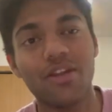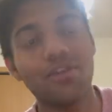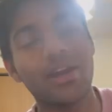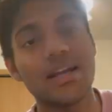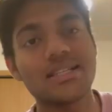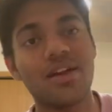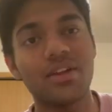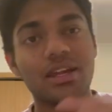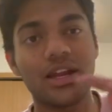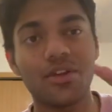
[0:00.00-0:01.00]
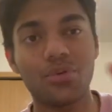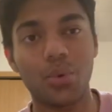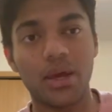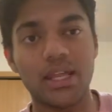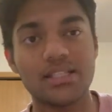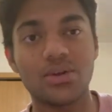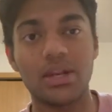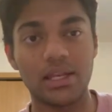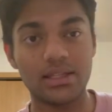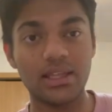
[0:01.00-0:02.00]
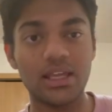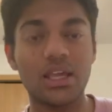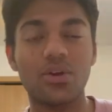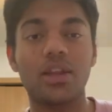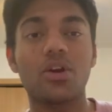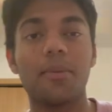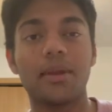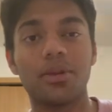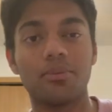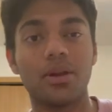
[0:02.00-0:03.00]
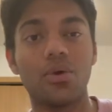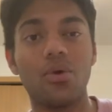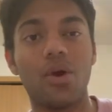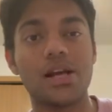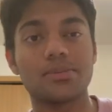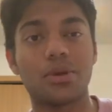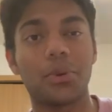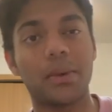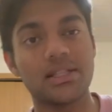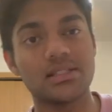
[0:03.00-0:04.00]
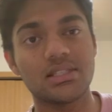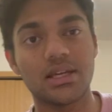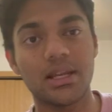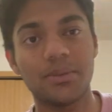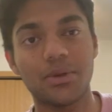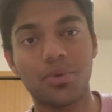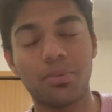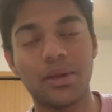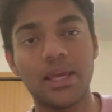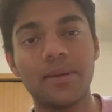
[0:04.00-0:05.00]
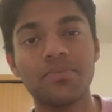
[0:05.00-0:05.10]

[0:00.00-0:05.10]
if you guys have any kind of queries or anything you can comment down below or ask me on my instagram it would be